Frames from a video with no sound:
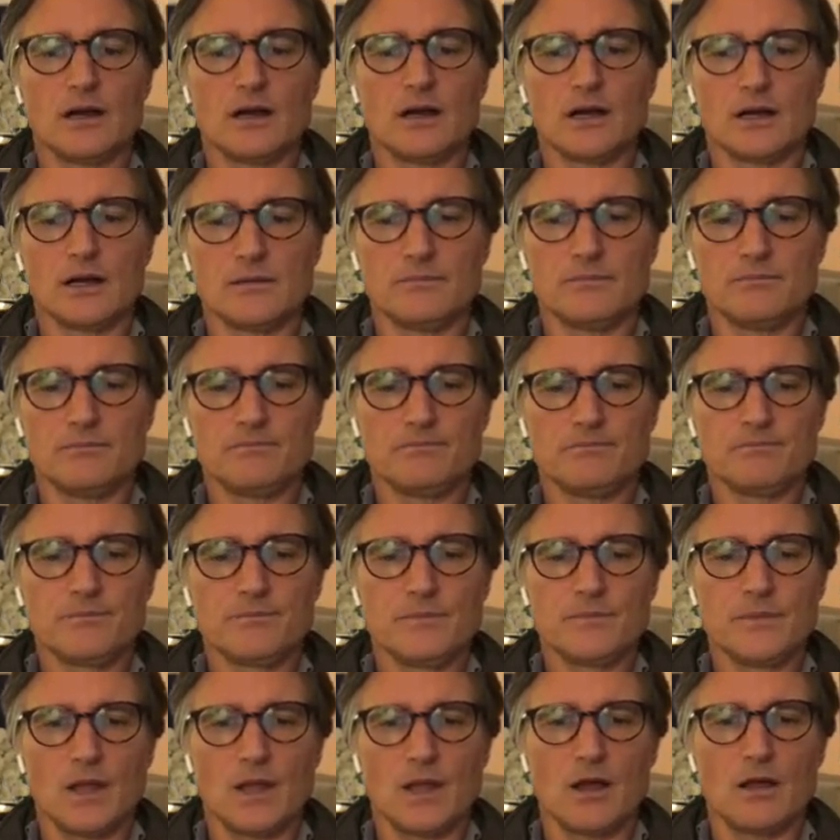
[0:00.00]
um,
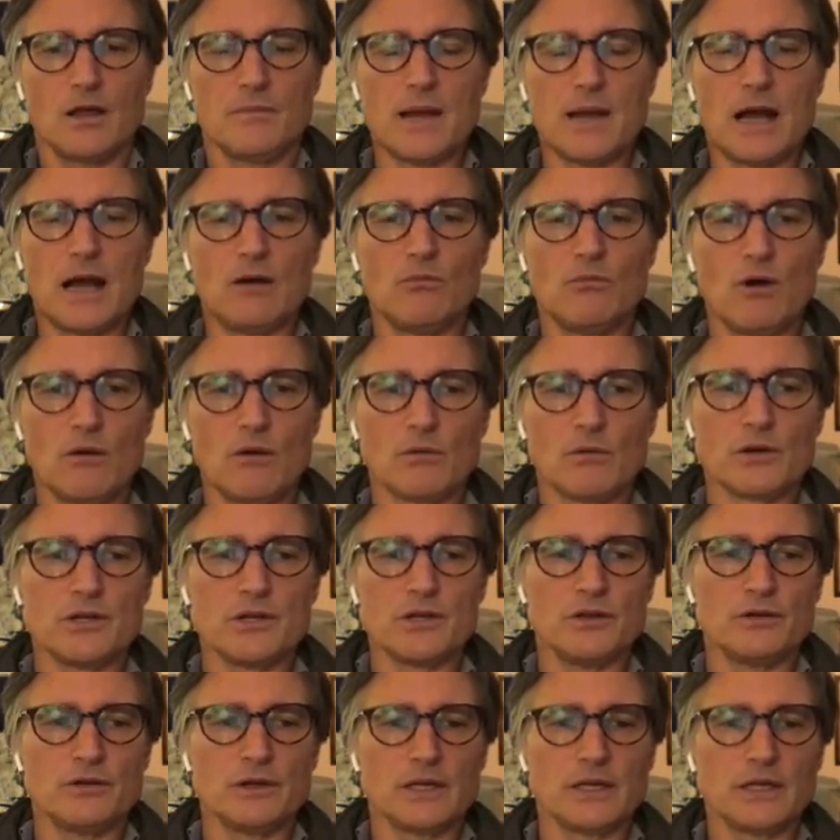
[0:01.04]
about what we're
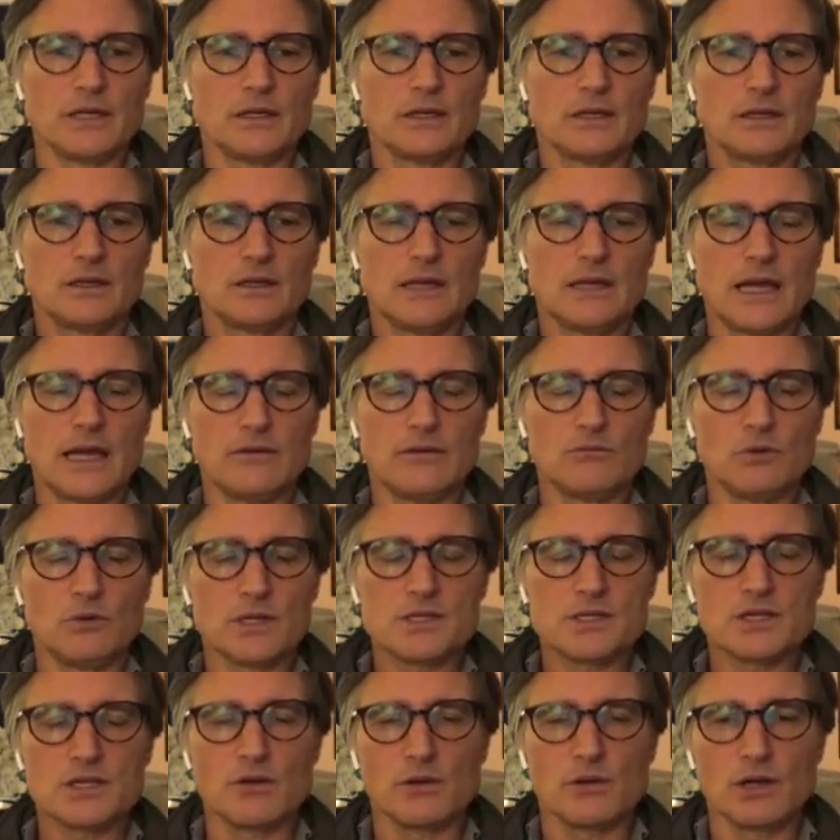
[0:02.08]
doing and
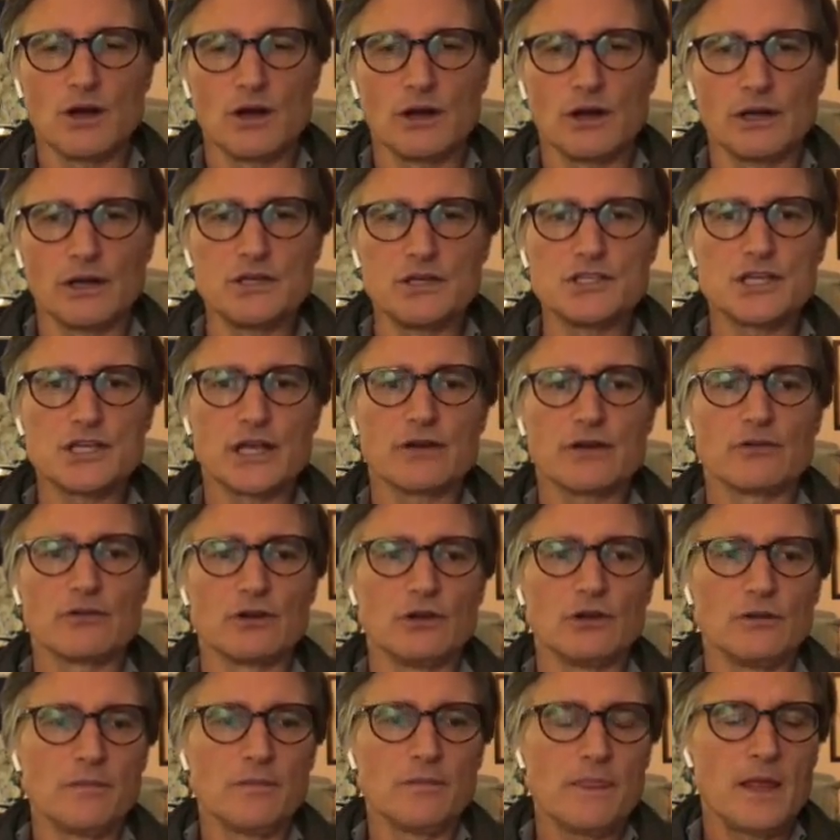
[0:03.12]
what's going on in
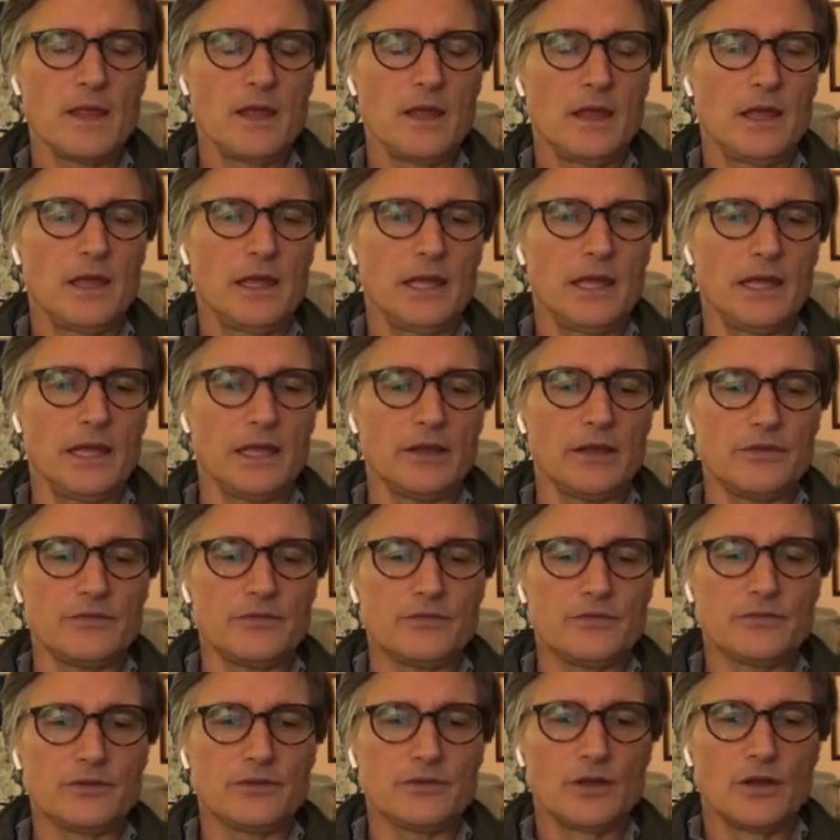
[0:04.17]
general
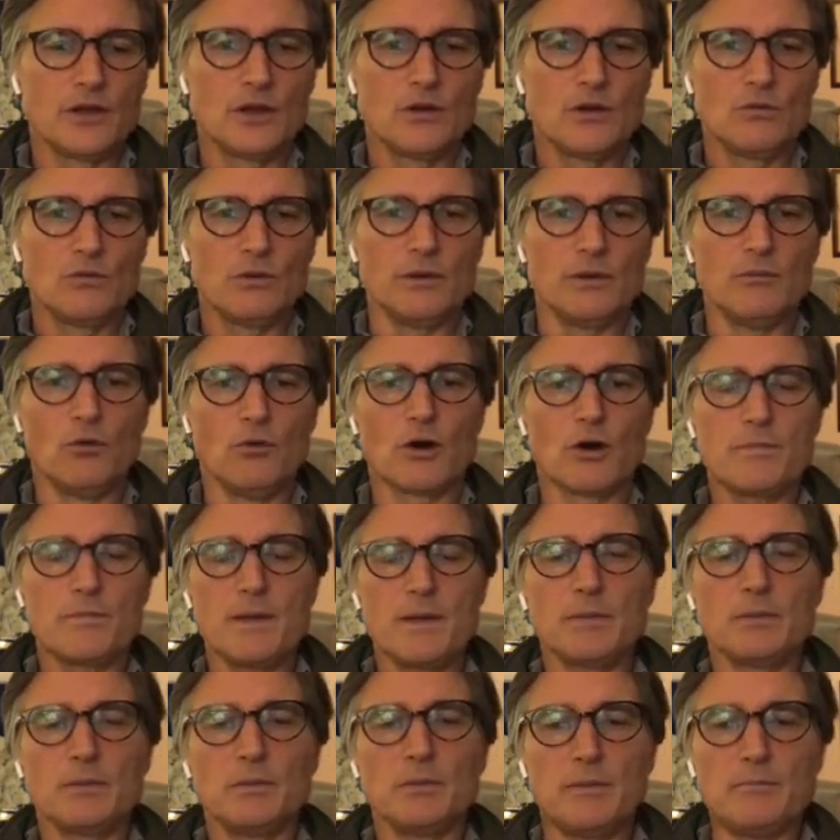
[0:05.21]
is when more
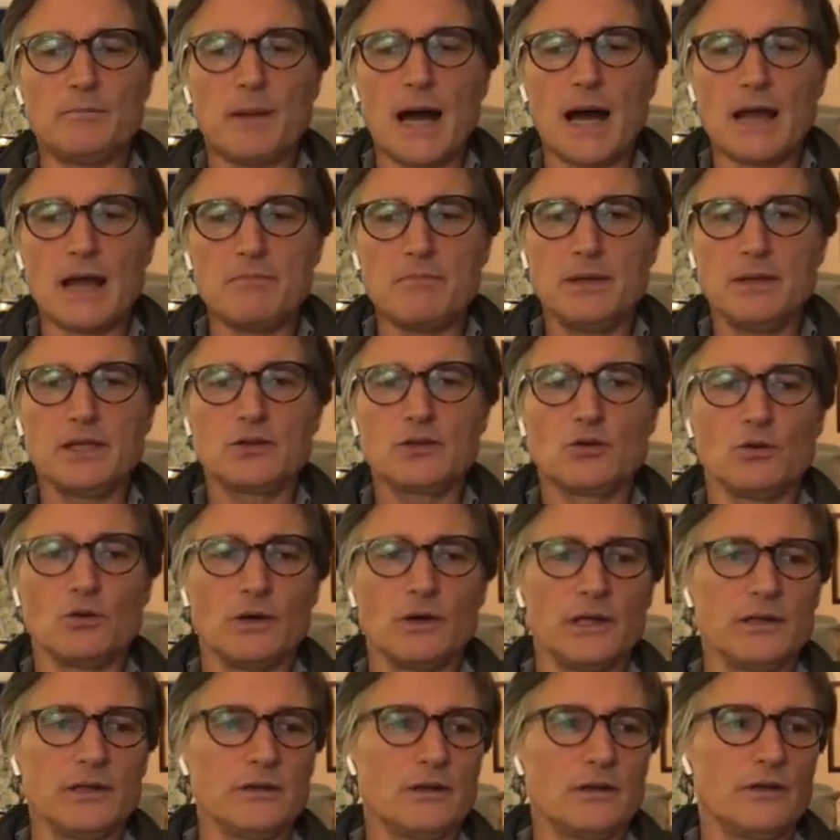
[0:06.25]
people buy
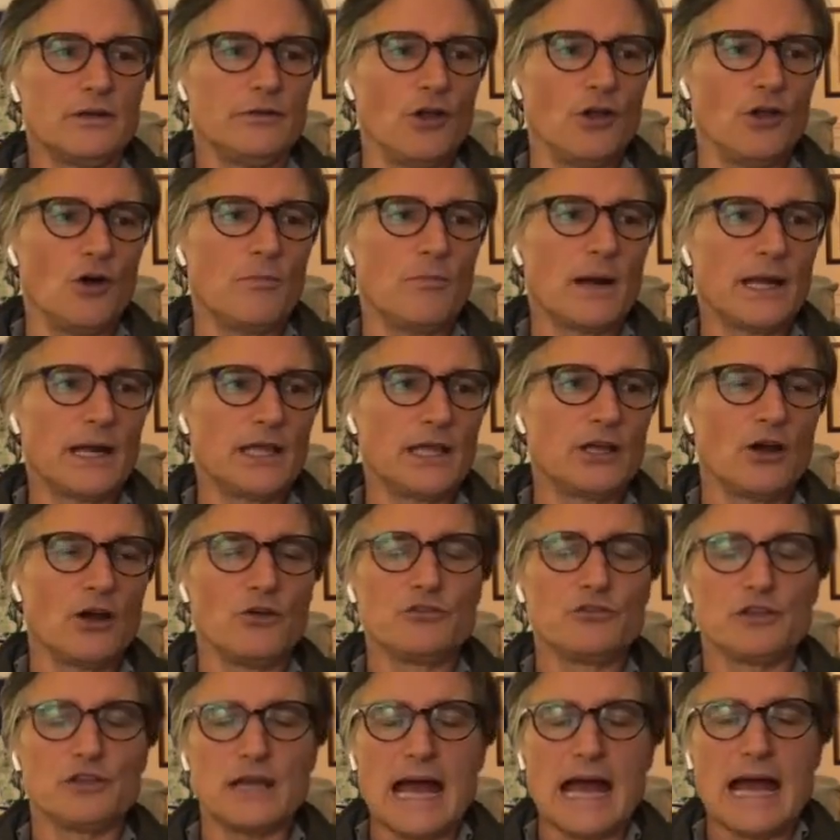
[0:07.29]
Bitcoin, nobody
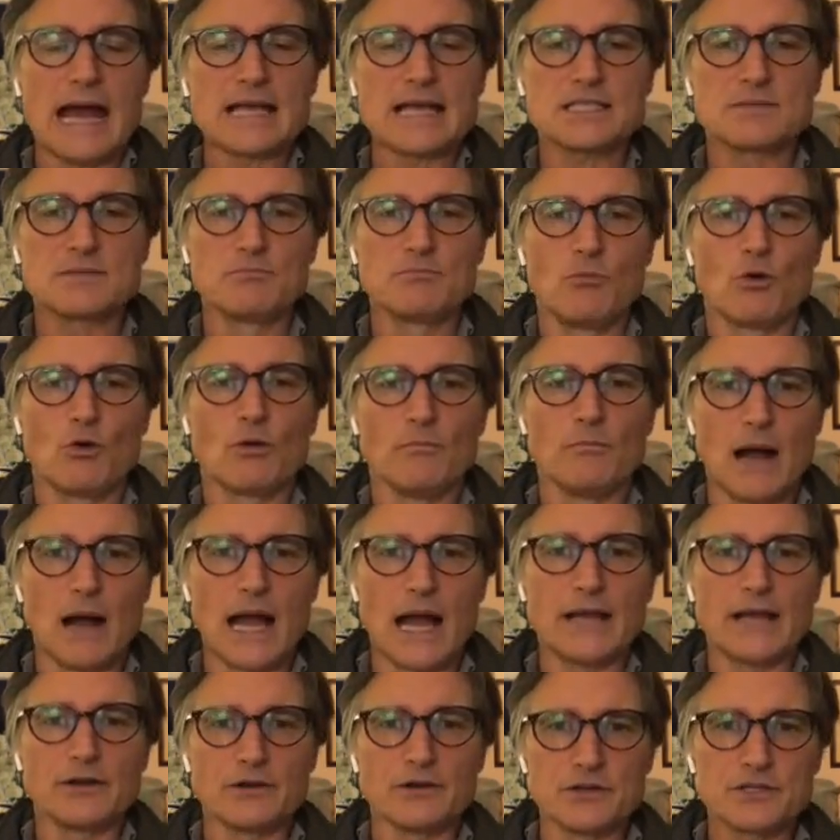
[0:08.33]
goes and asks more
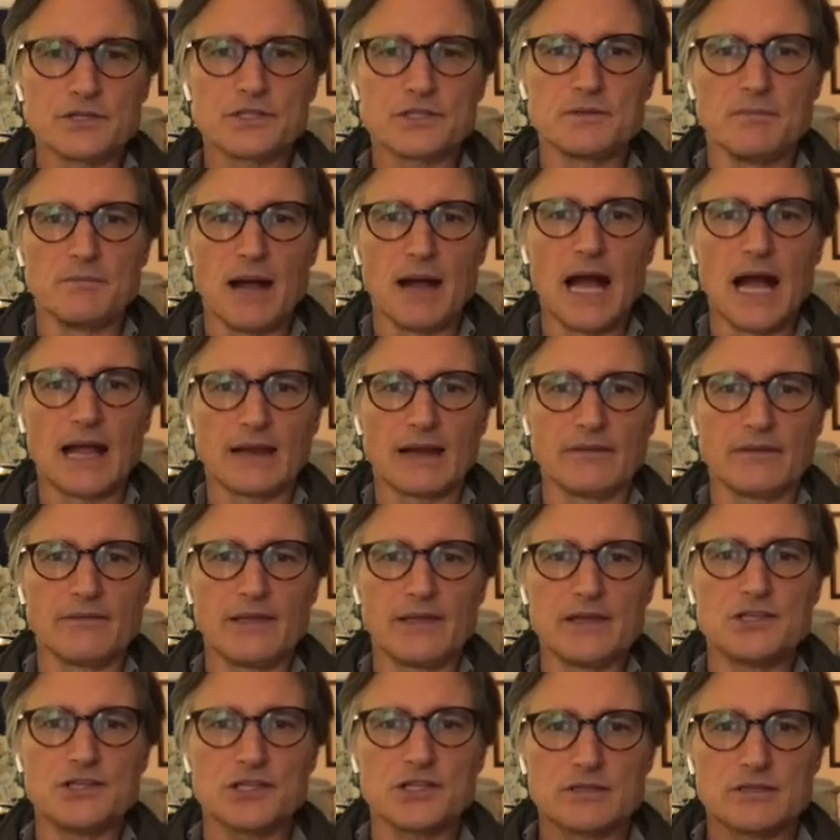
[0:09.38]
miners to mine.
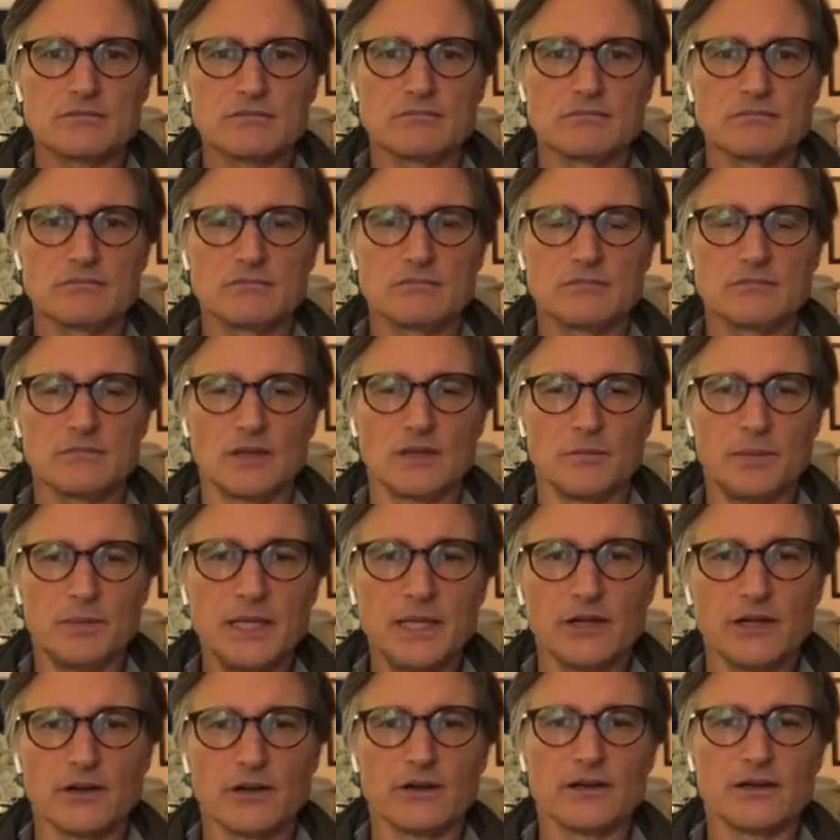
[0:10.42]
They just
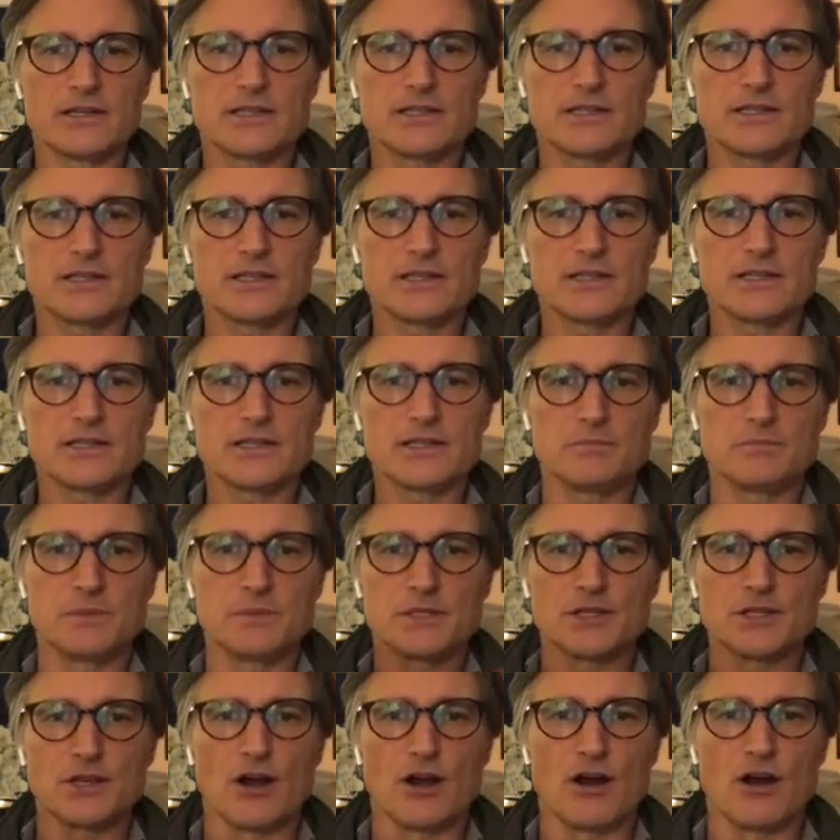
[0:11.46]
appear. It's,
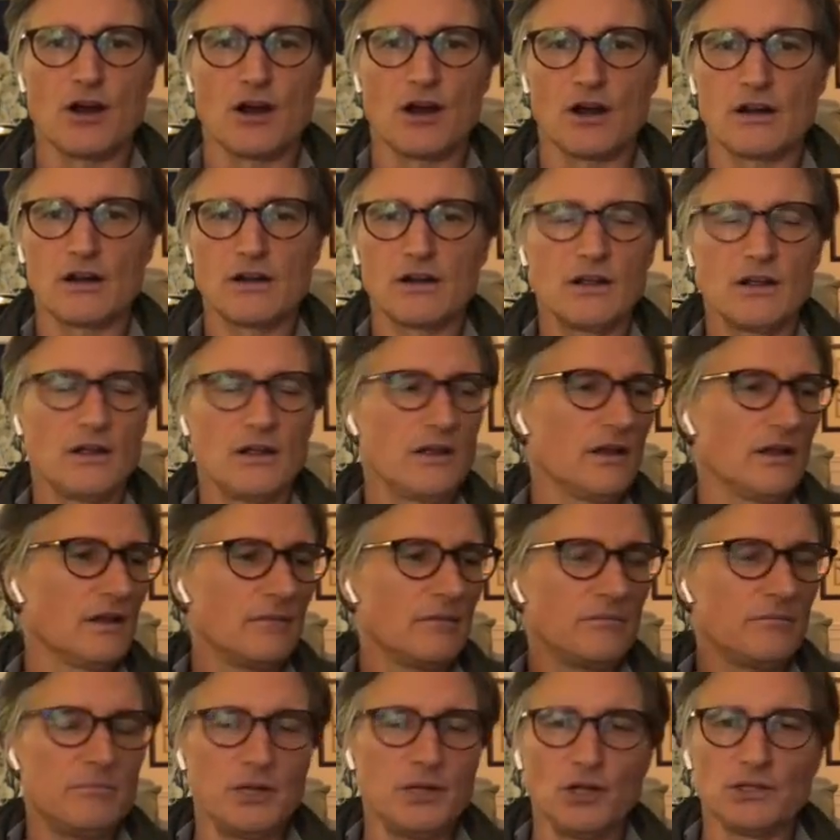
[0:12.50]
it's this bizarre
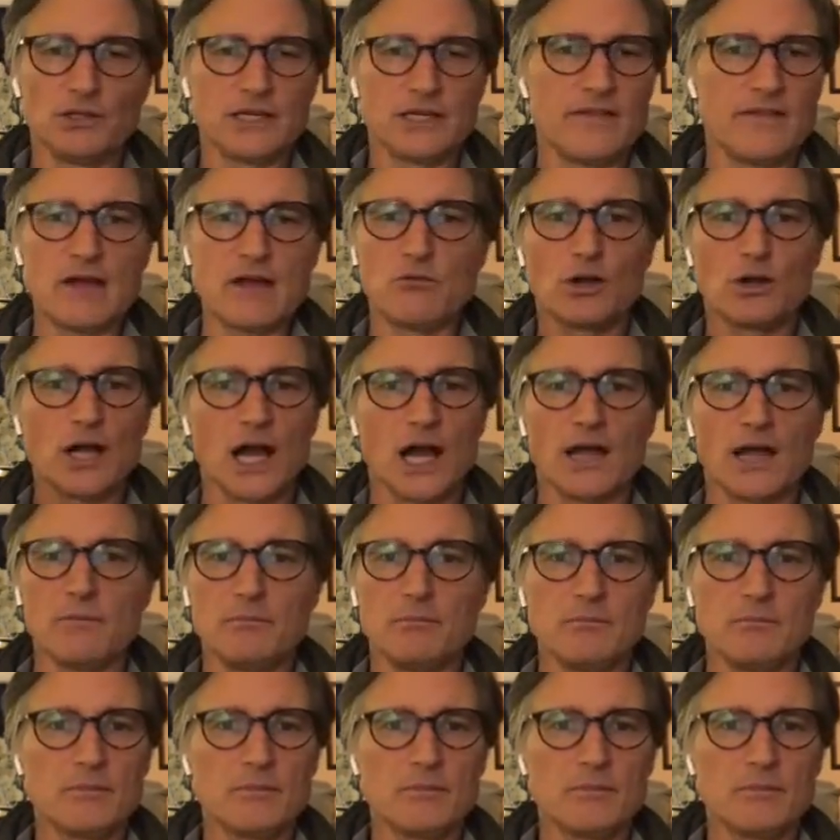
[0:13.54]
build it and they will